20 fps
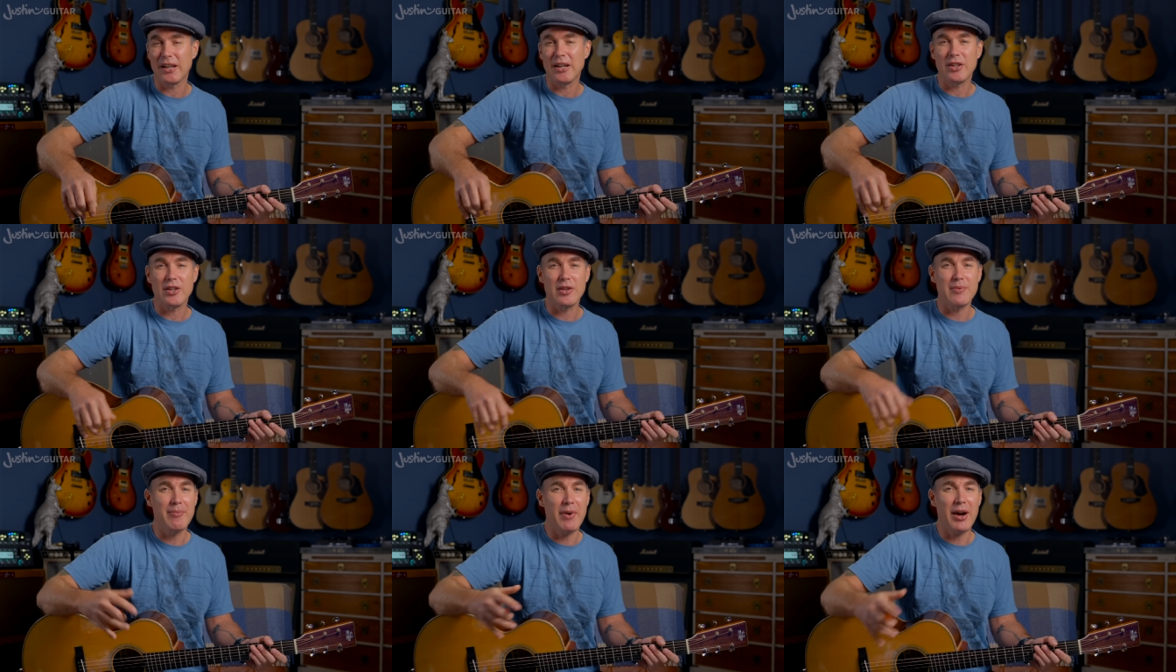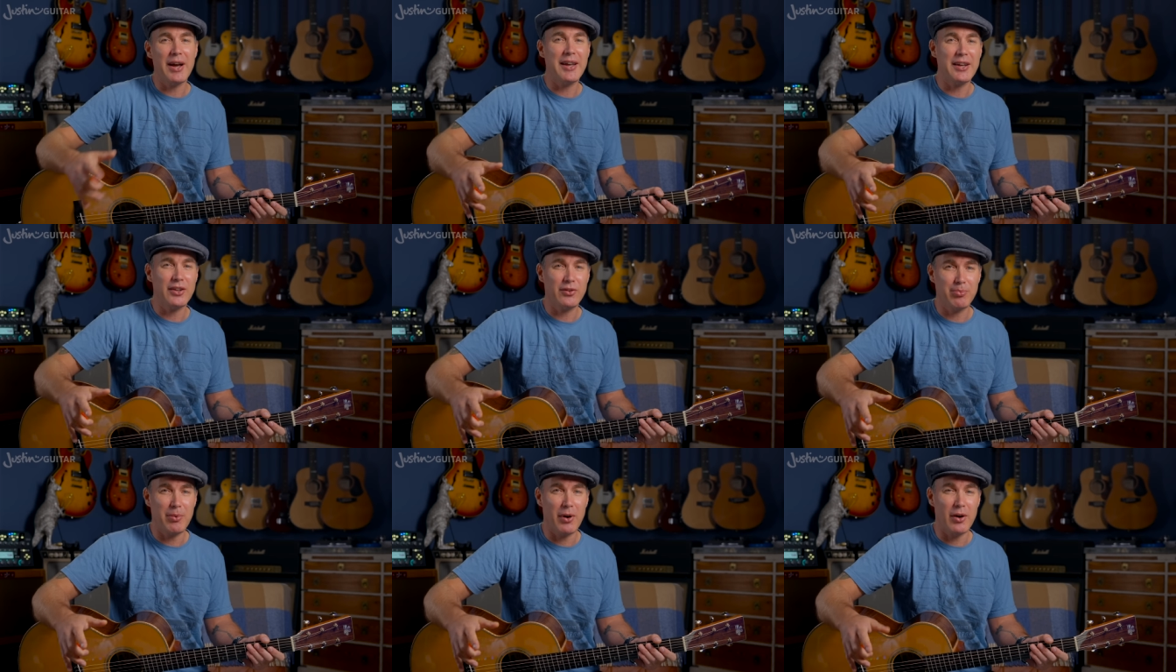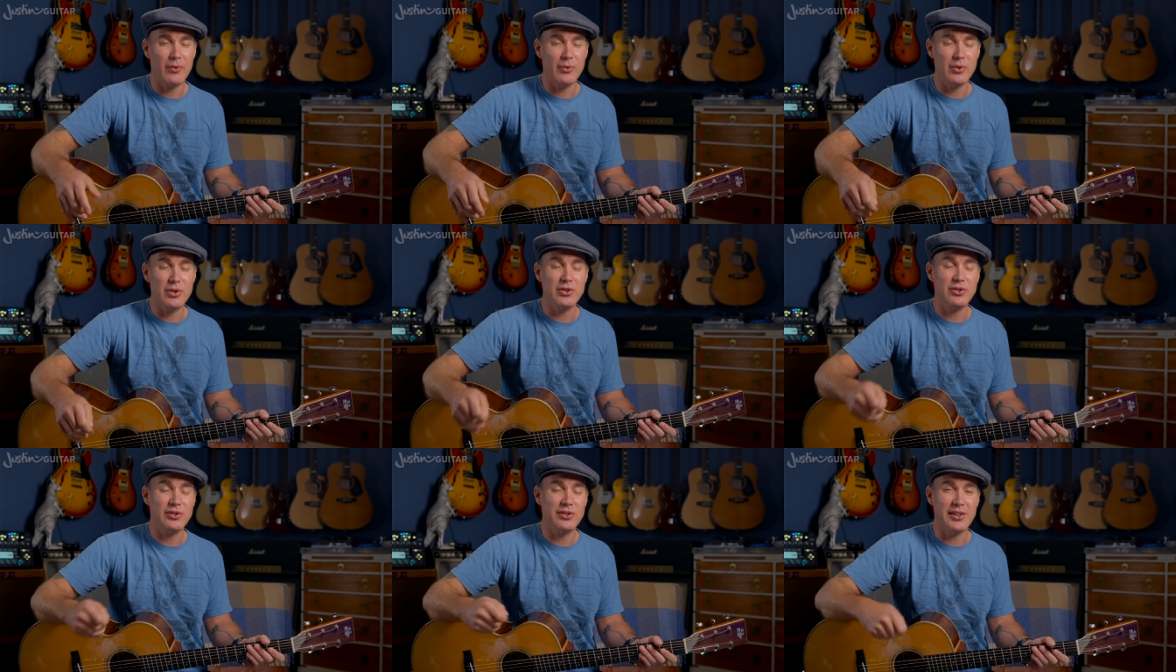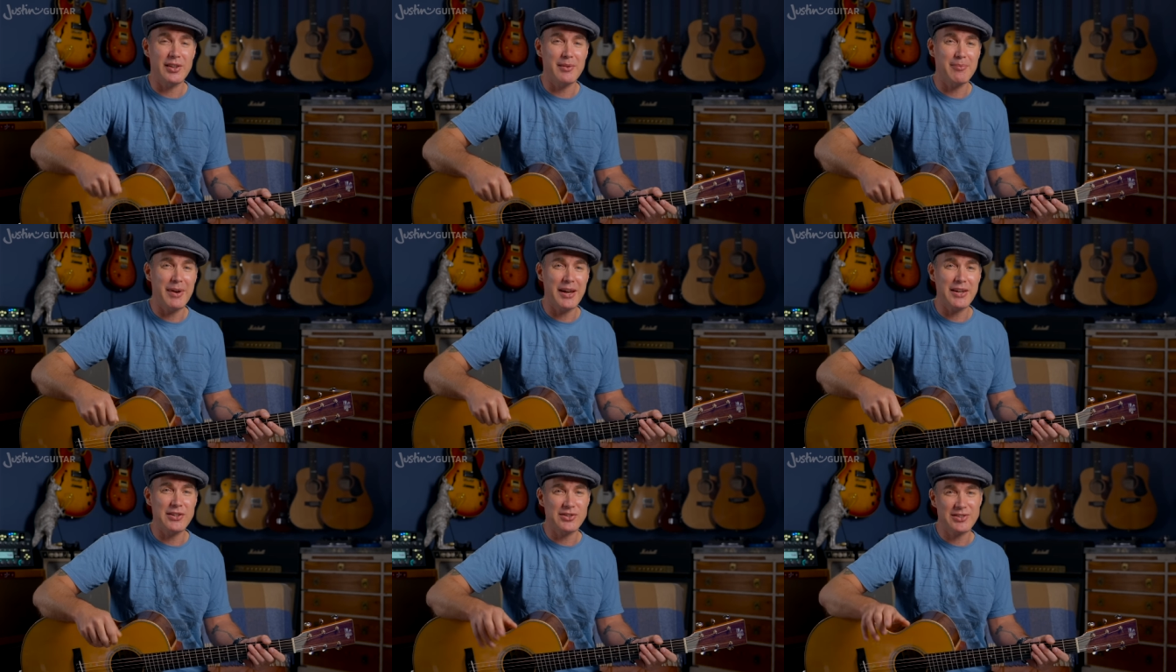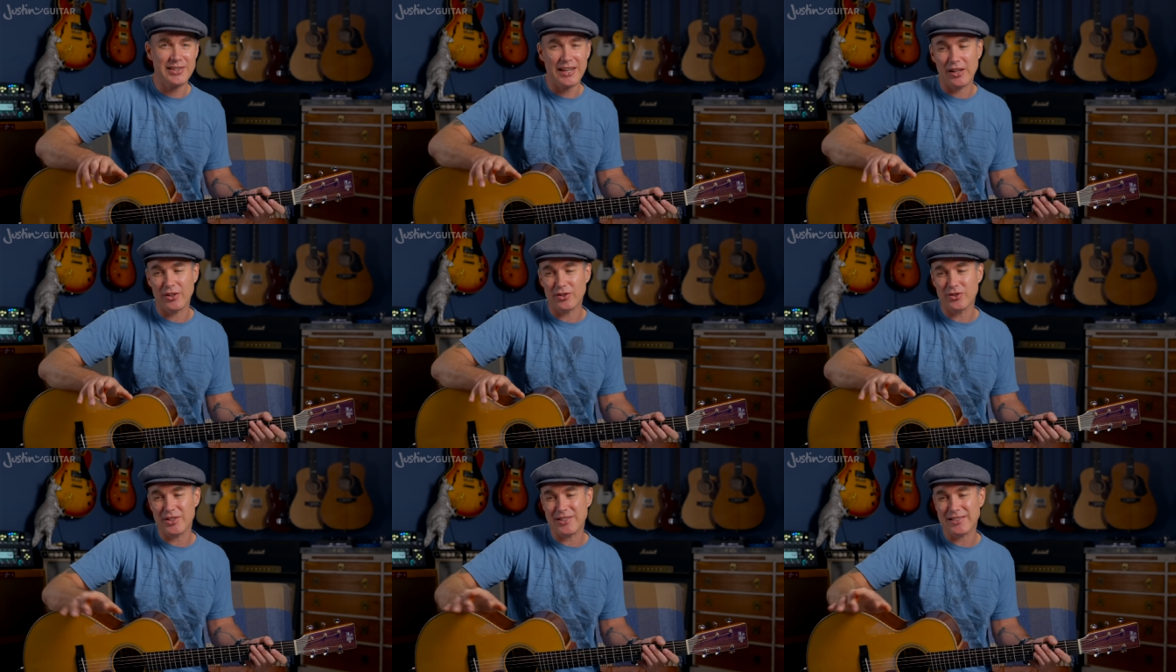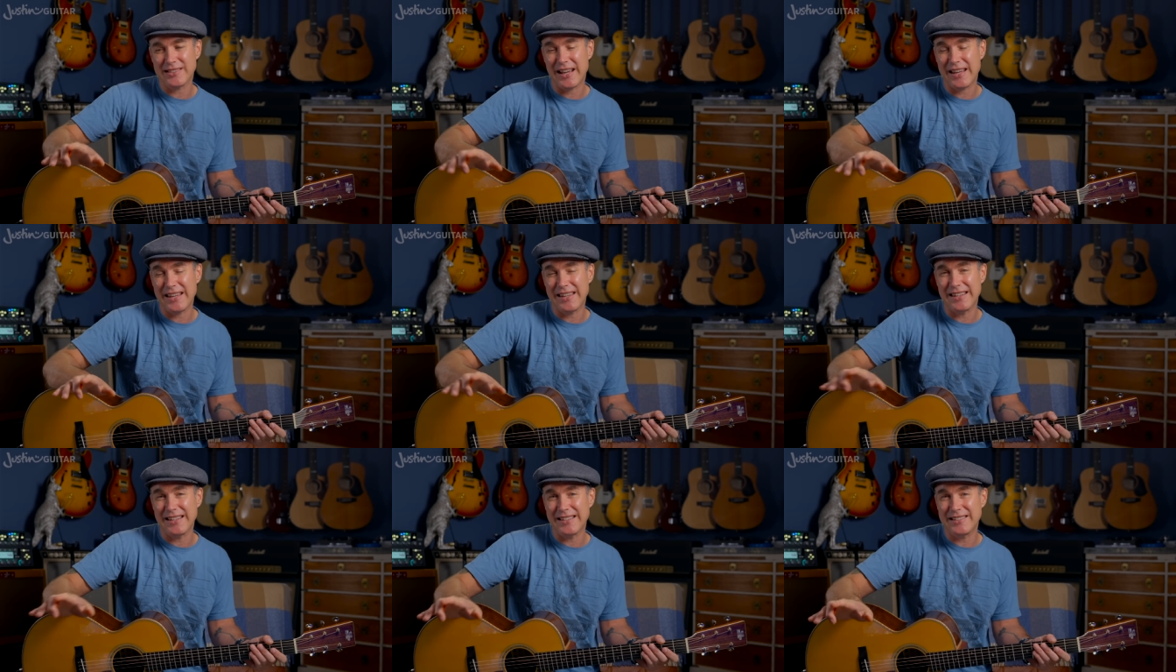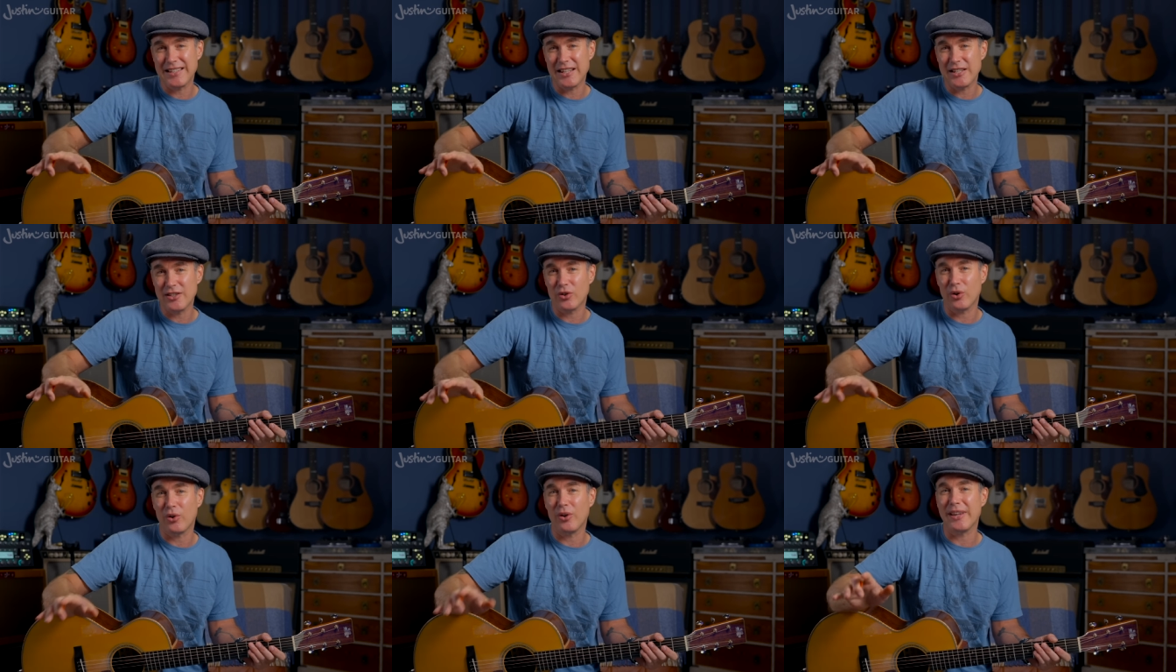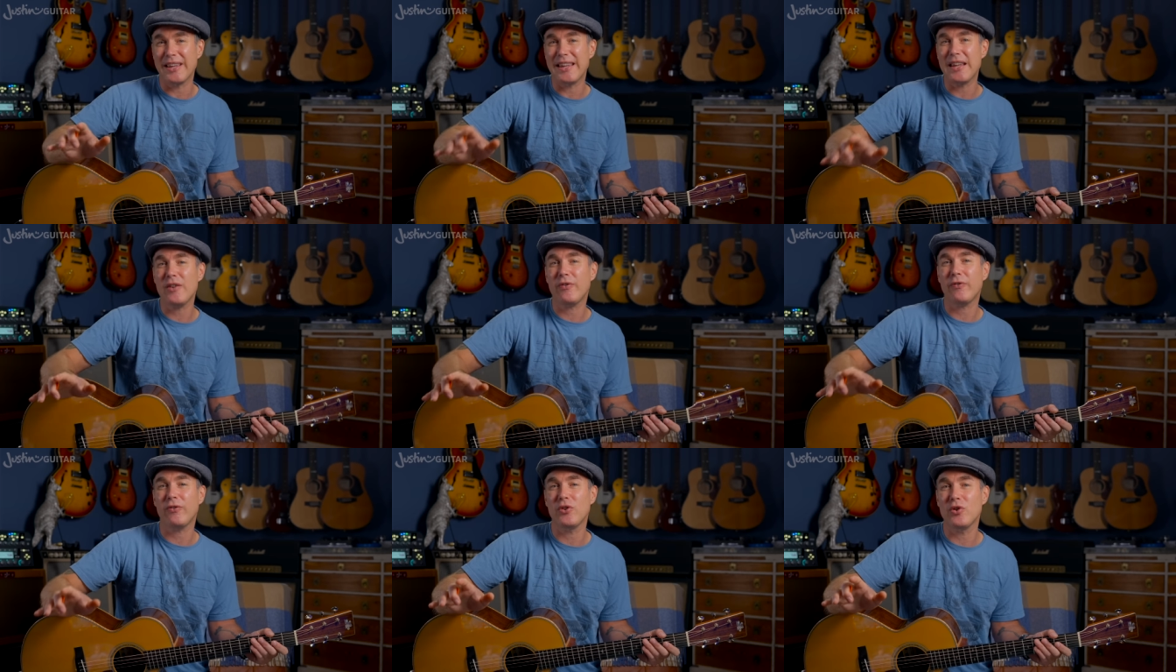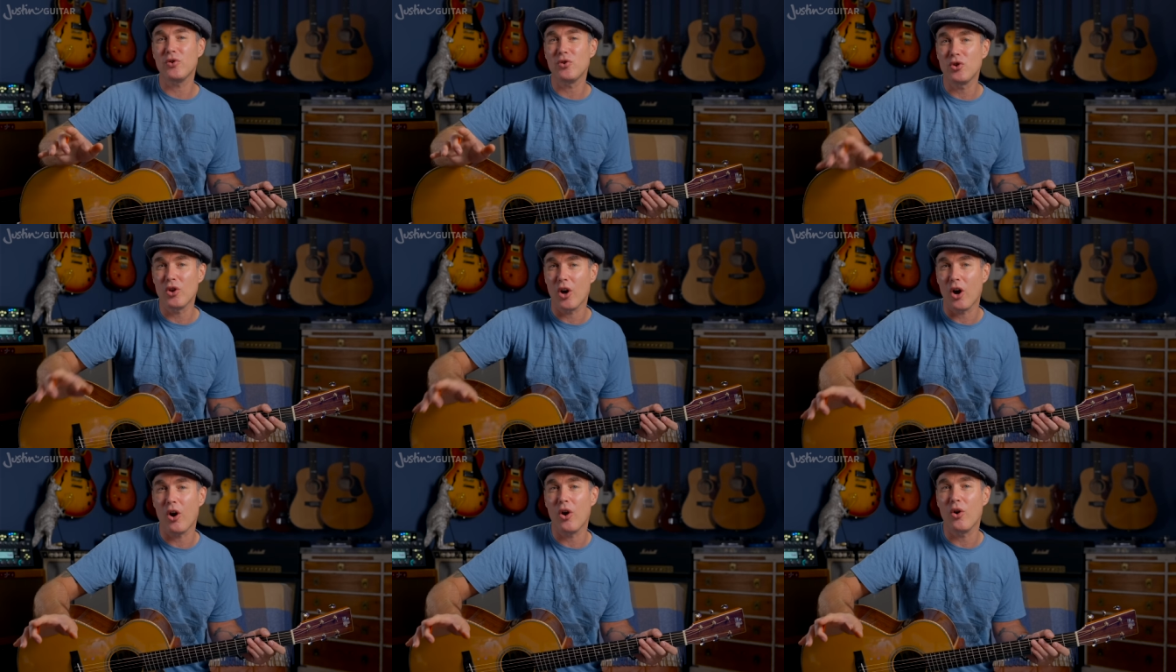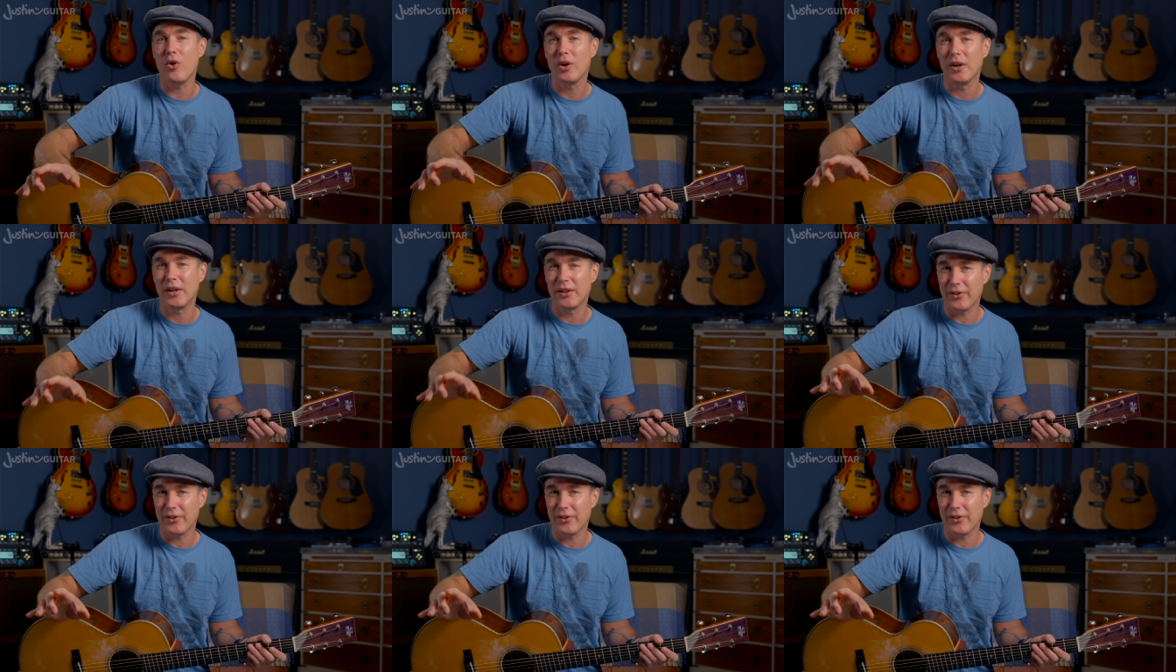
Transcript: You might experiment with using the major scale and just taking a detour if you know